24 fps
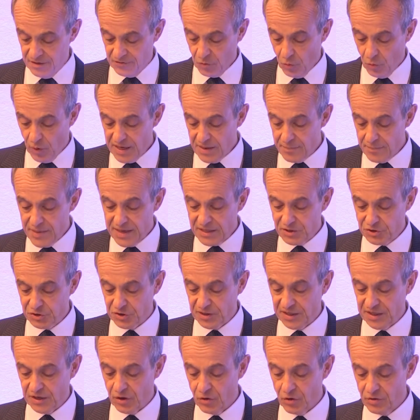So why I'm
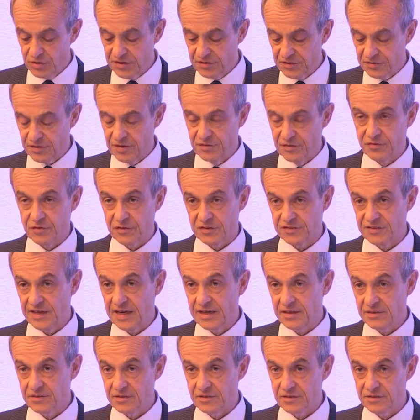mentioning all these four
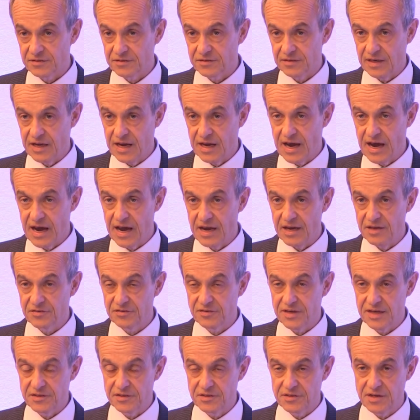sectors
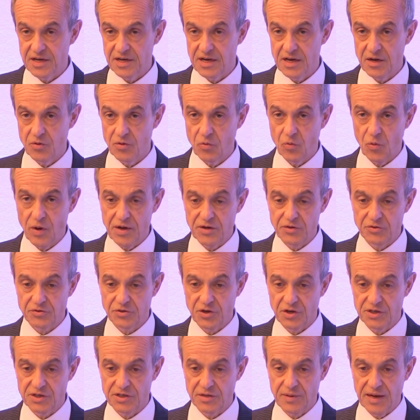is that when you're
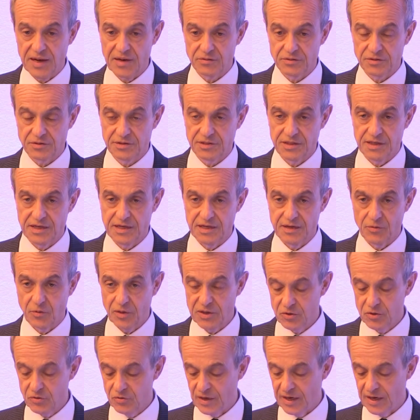talking about,
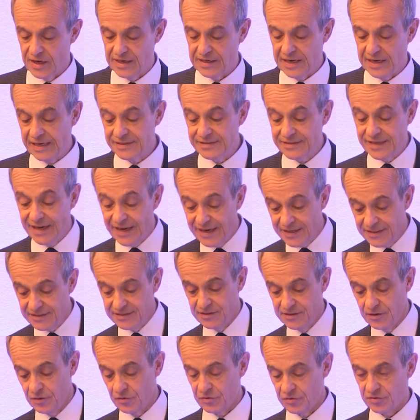when you
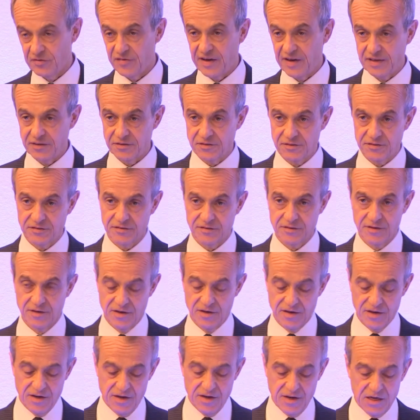attend those events,
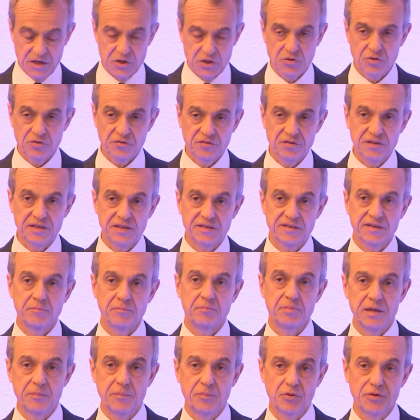you don't see the
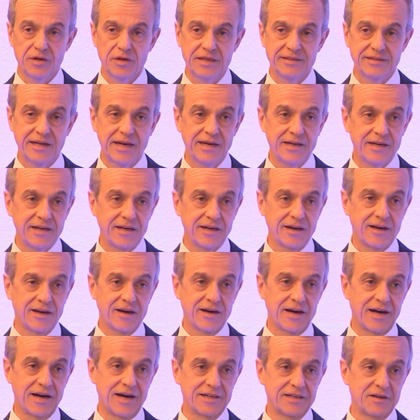same people attending
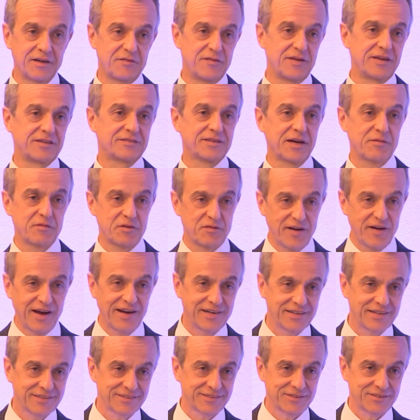the Islamic
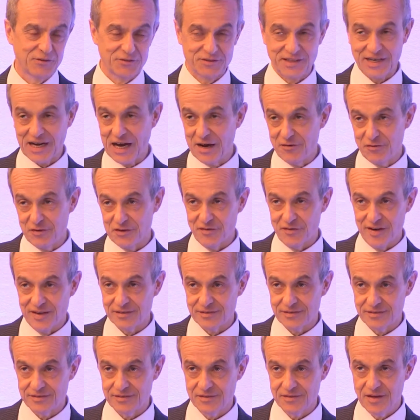finance or Takaful
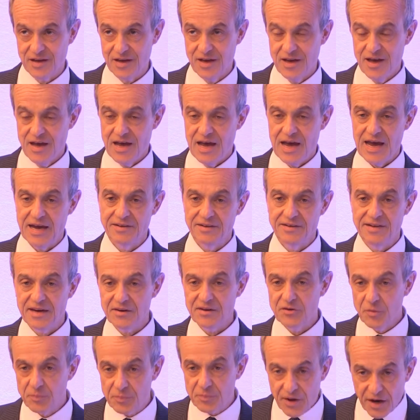events. And
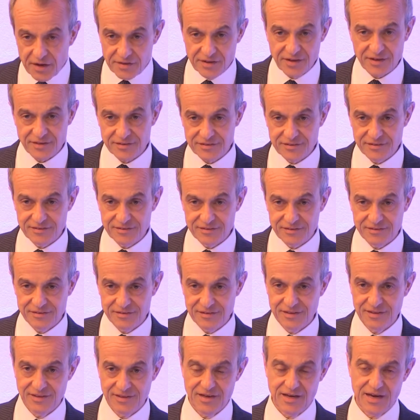there are no products,
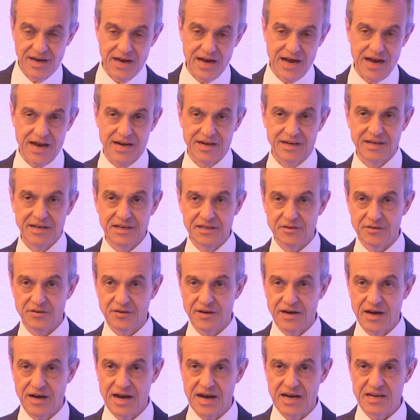
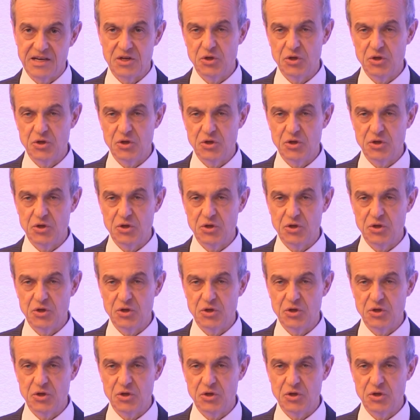neither